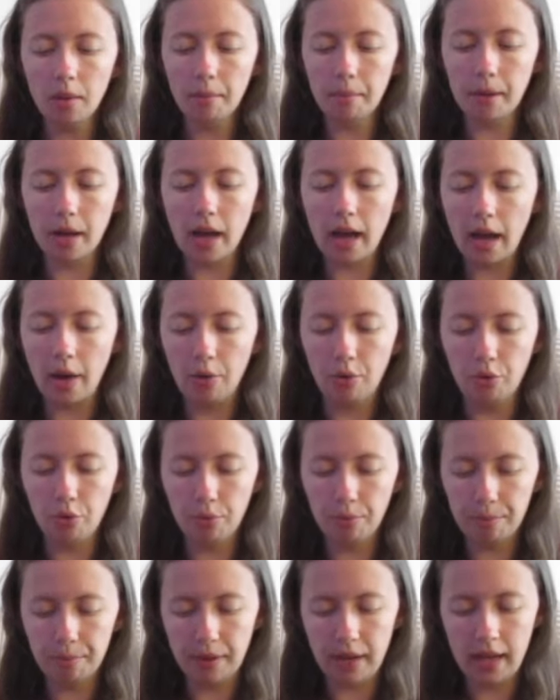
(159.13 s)
but I
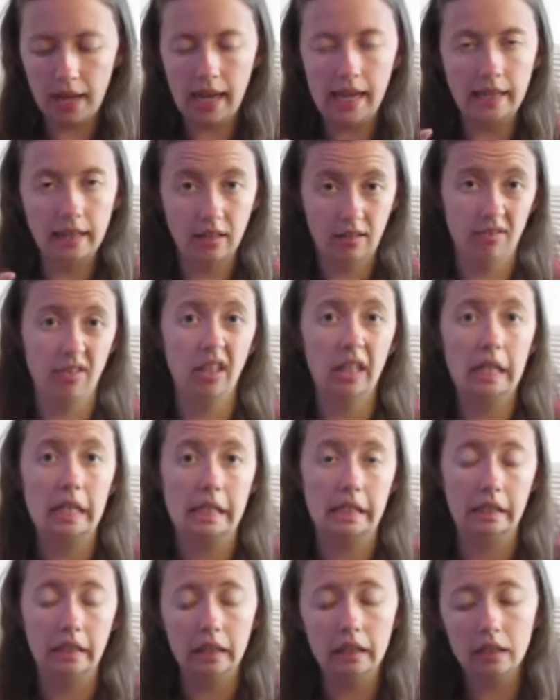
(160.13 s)
hope nothing
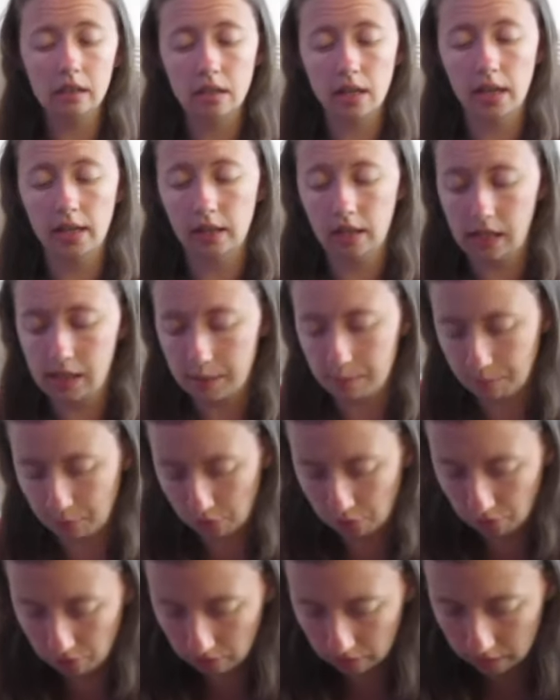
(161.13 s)
has leaked in this
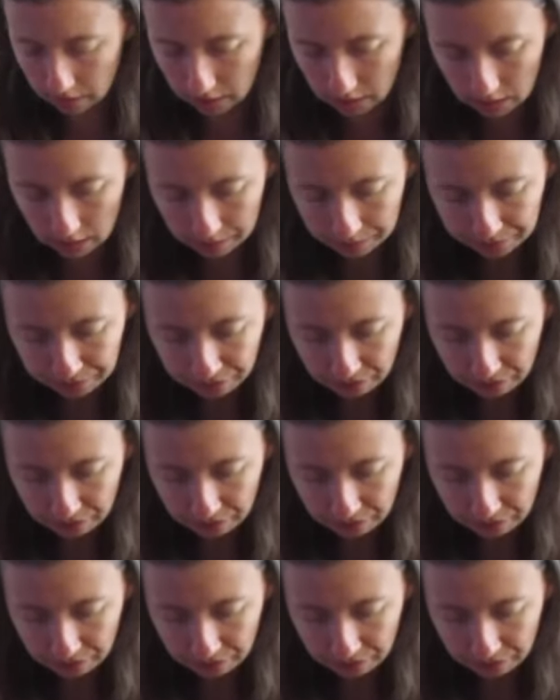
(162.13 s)
box.